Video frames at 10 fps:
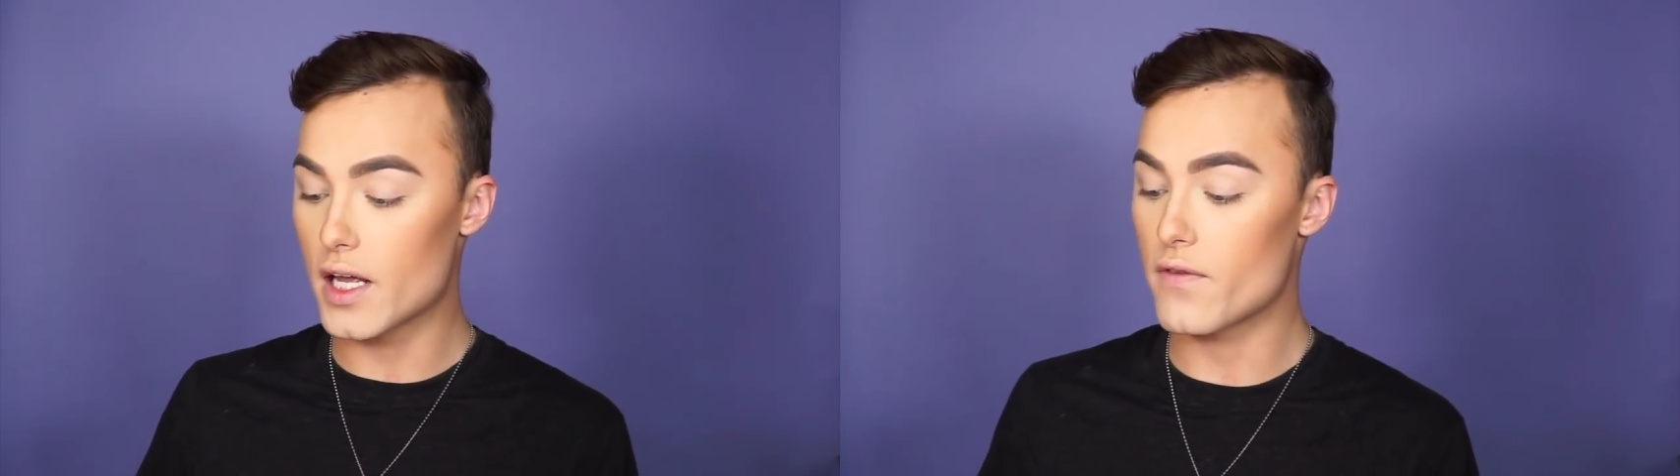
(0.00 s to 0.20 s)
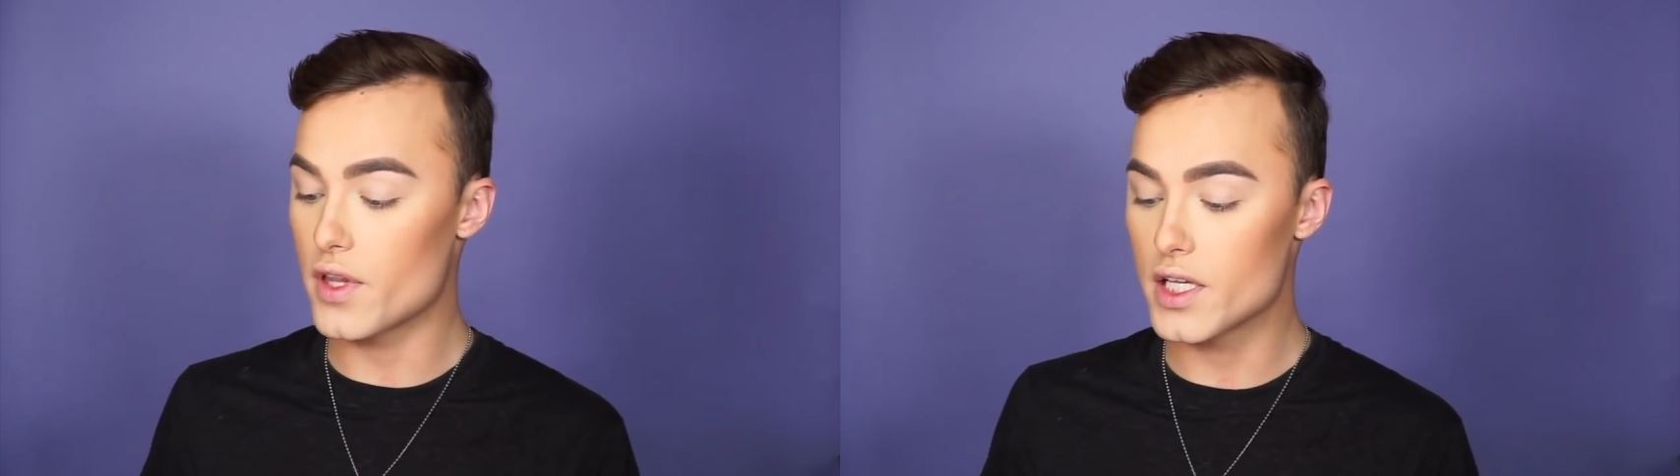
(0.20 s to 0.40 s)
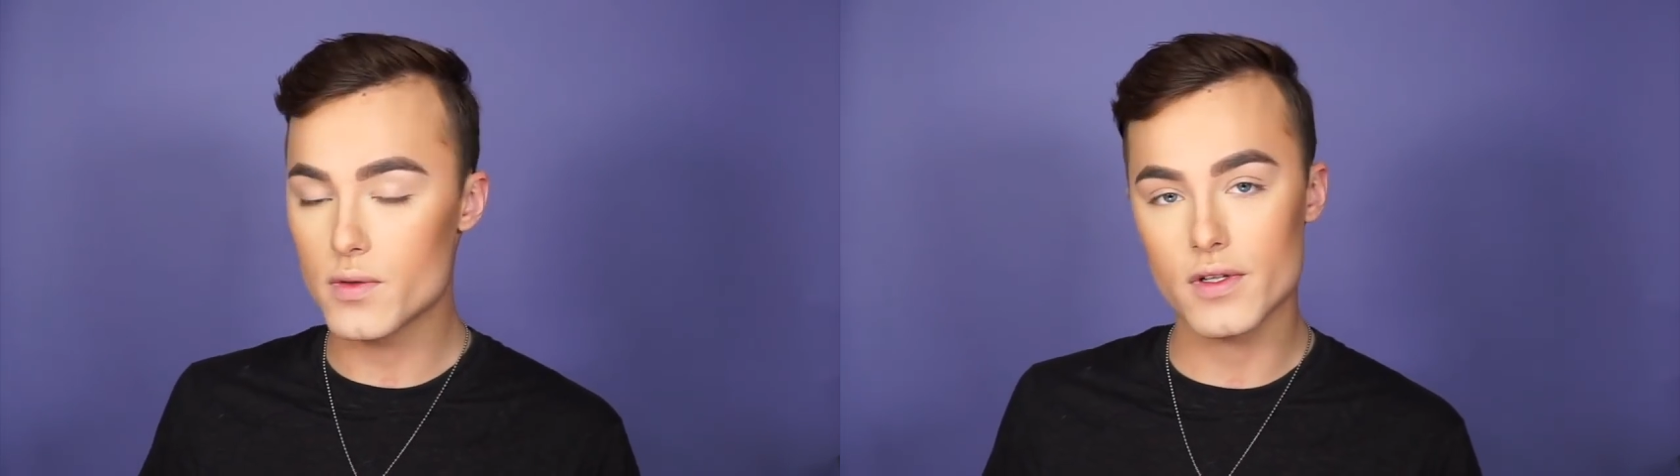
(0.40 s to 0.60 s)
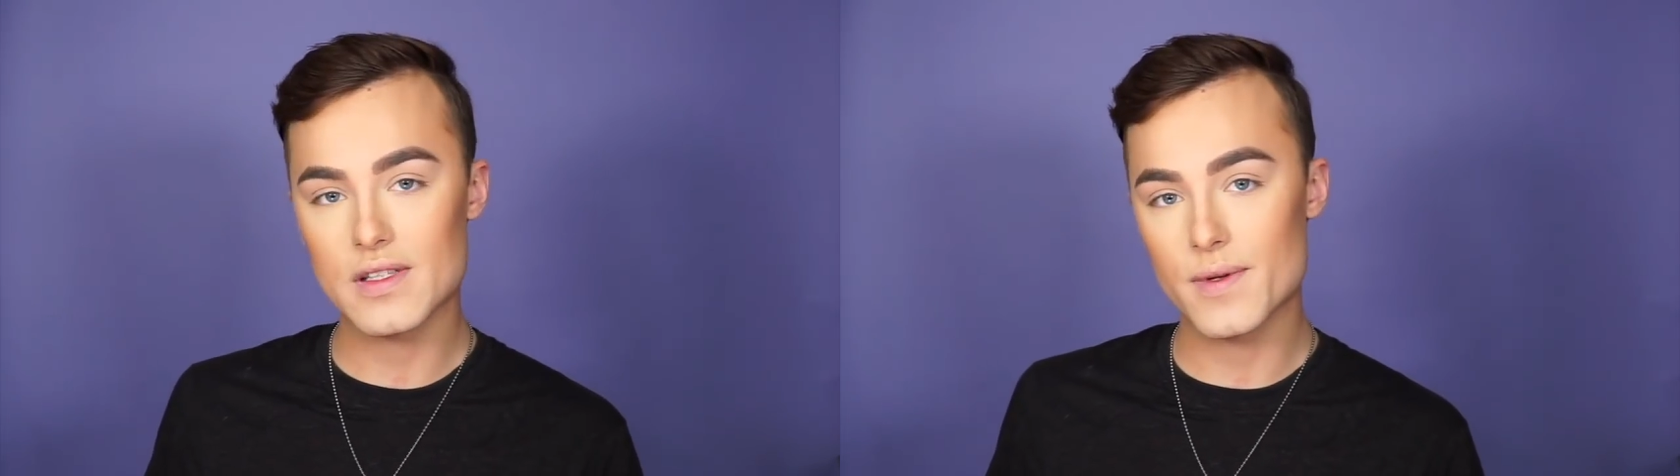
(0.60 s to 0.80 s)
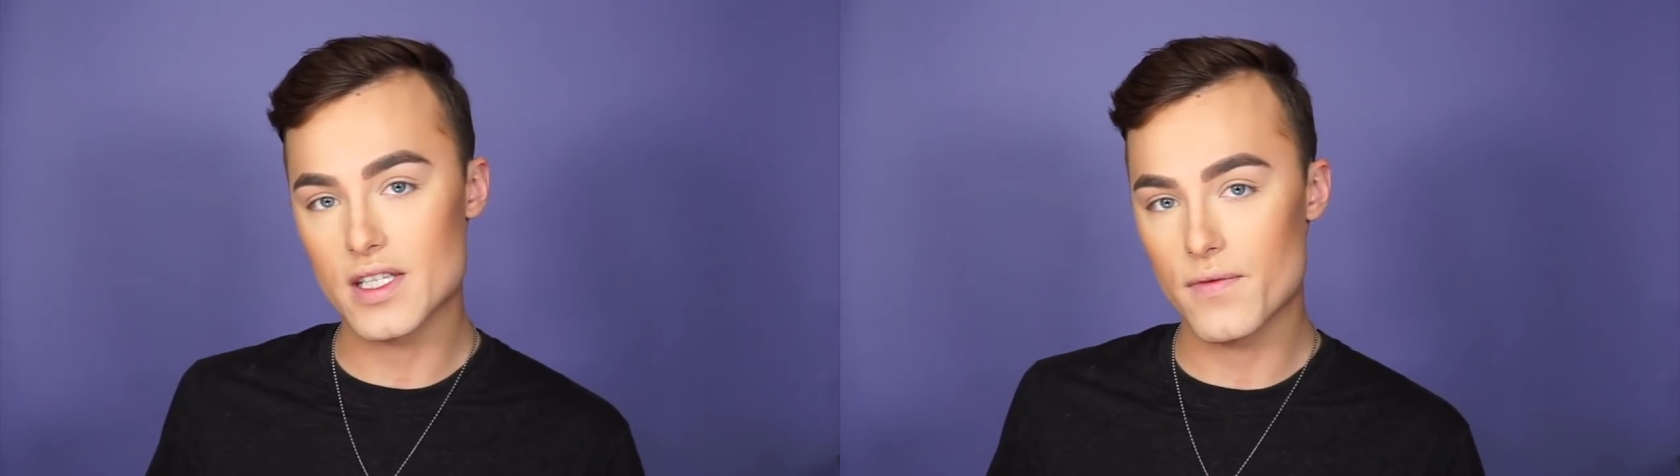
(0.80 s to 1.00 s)
of these
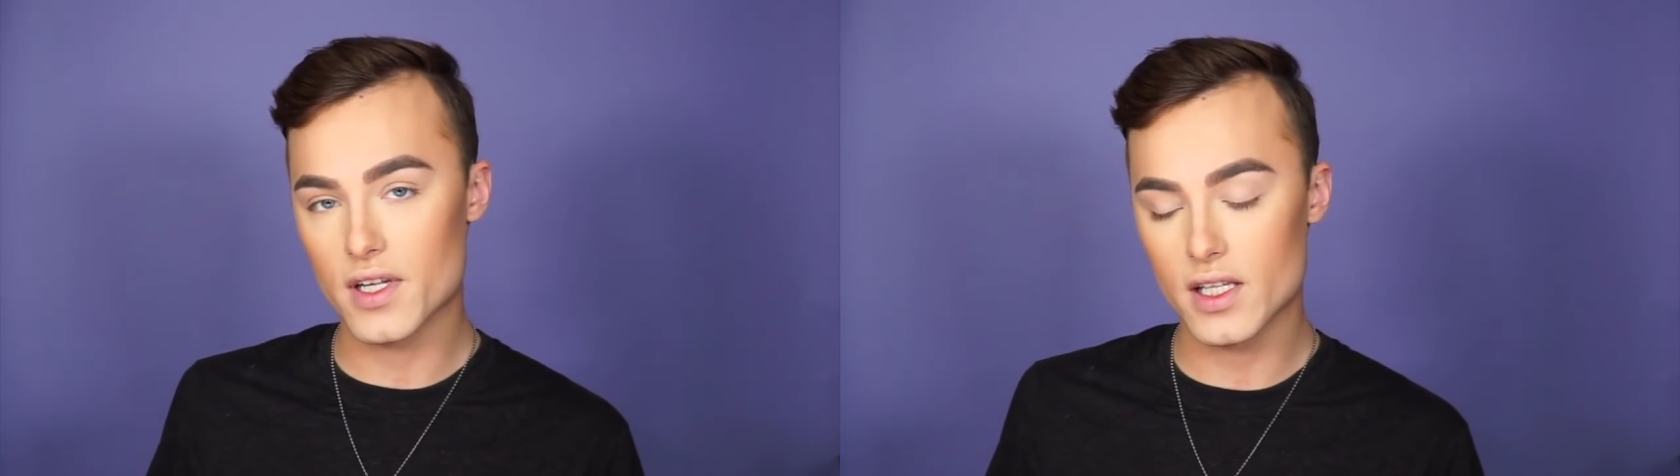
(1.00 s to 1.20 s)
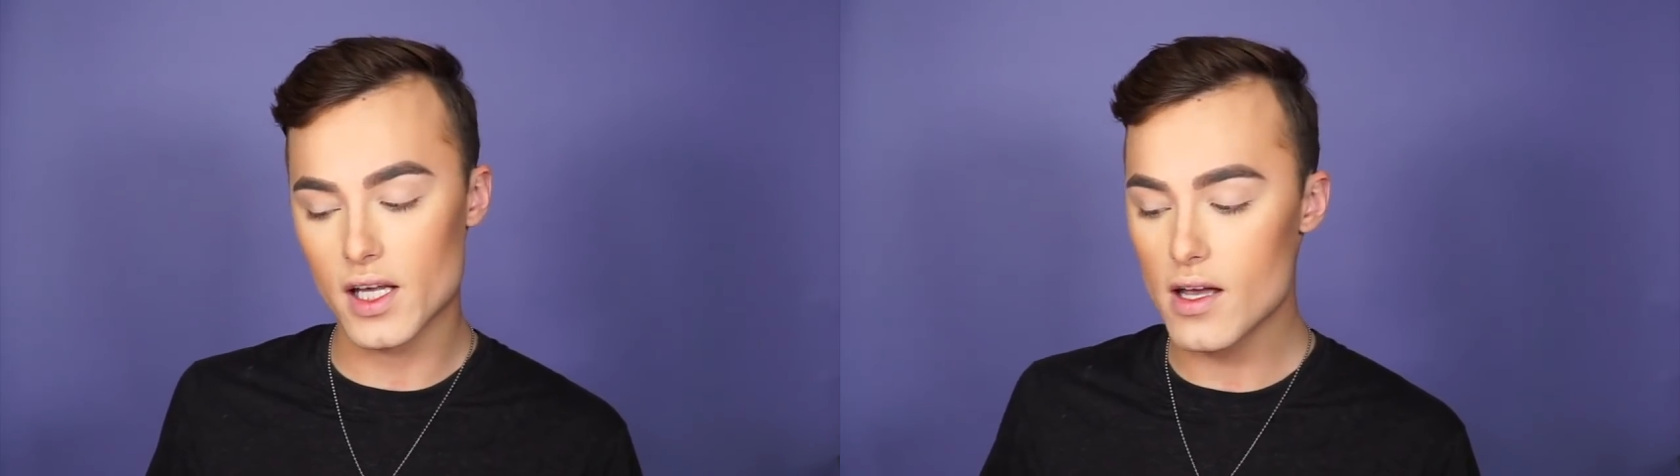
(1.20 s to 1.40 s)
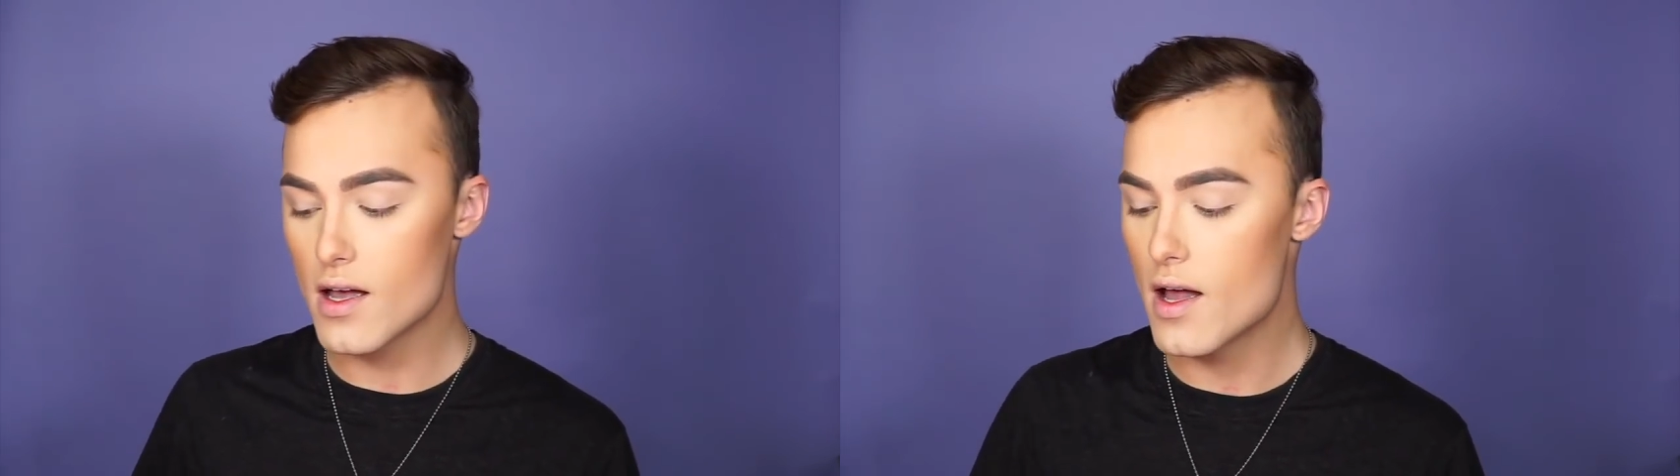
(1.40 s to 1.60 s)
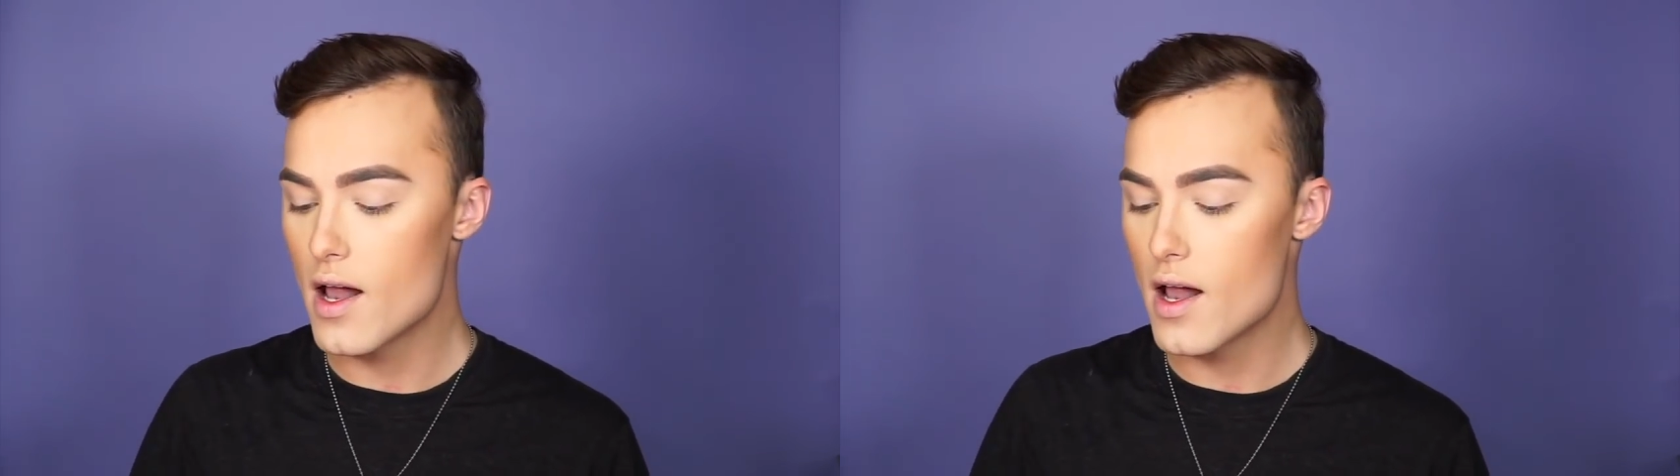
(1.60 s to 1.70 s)
ones specifically.